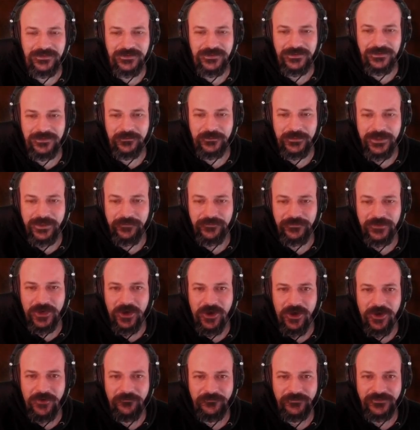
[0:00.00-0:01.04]
We have
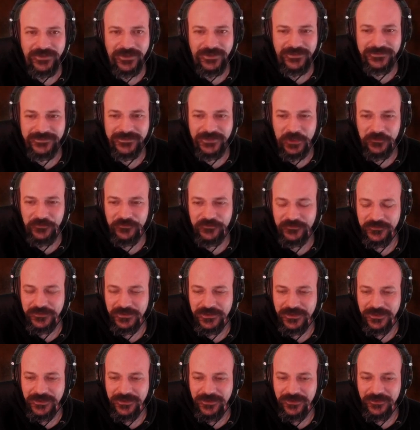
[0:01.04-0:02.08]
carved ourselves
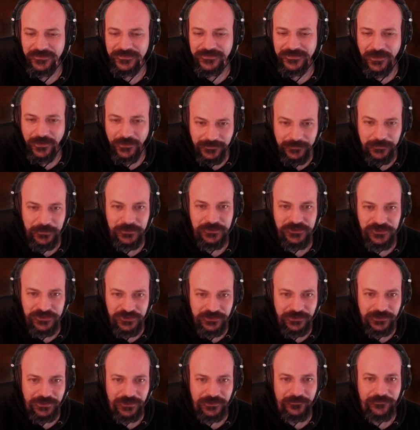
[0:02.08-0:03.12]
a sizable
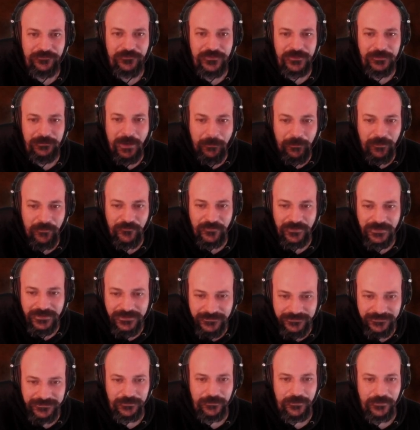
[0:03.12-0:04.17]
chunk of the map of
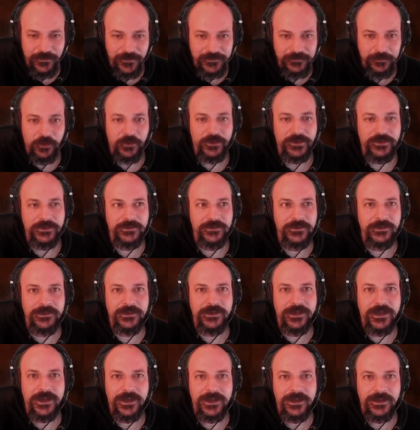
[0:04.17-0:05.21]
Elysium at this point.
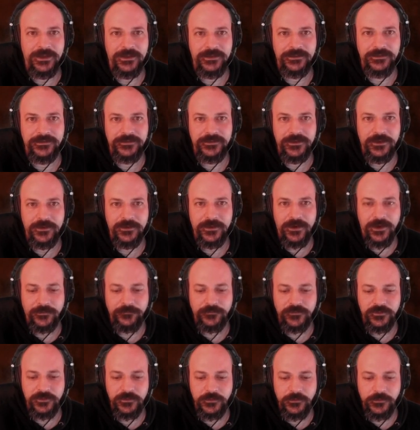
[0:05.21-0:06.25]
And I've
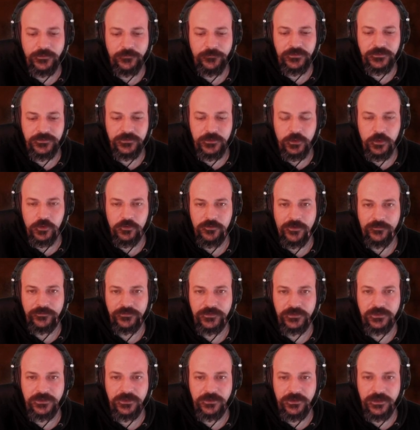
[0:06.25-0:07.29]
turned off the score graph, so
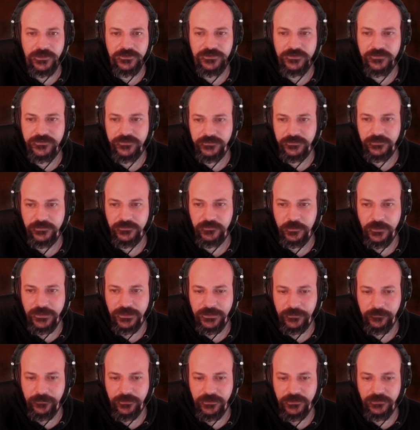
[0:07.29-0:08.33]
you can't actually see who's
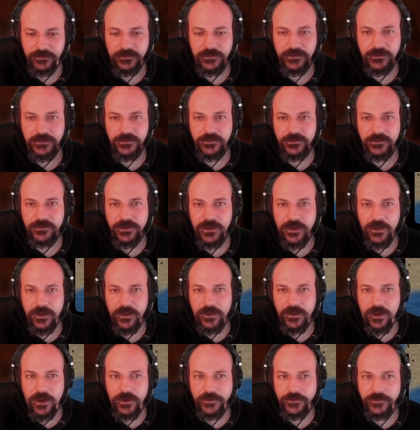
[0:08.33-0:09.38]
winning. But
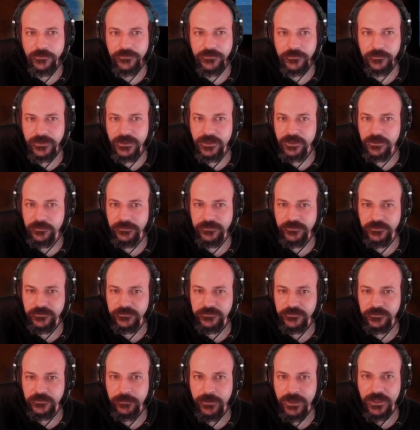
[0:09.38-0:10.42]
I don't think we're going to be doing
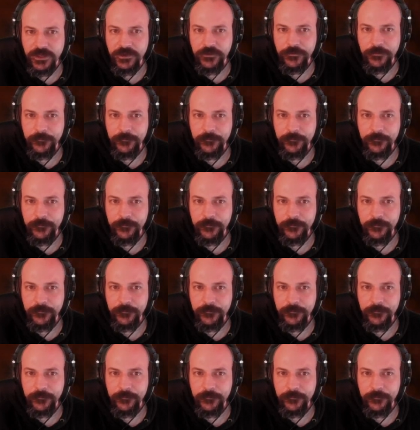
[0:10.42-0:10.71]
too bad.